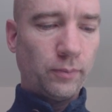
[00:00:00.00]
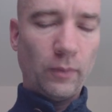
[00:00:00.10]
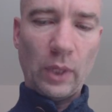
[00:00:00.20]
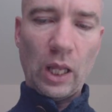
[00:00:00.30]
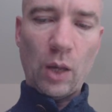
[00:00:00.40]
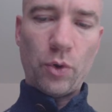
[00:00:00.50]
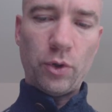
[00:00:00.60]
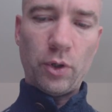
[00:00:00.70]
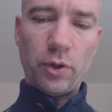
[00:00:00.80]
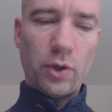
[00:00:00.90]
I want
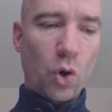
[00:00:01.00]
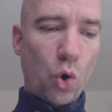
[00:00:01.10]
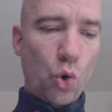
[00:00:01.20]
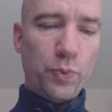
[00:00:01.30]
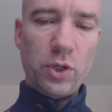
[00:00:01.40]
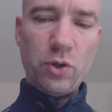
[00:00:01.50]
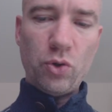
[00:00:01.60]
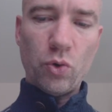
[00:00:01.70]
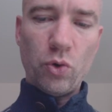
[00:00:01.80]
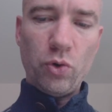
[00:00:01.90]
to learn Open
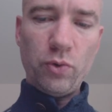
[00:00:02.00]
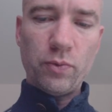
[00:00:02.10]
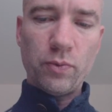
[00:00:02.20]
Door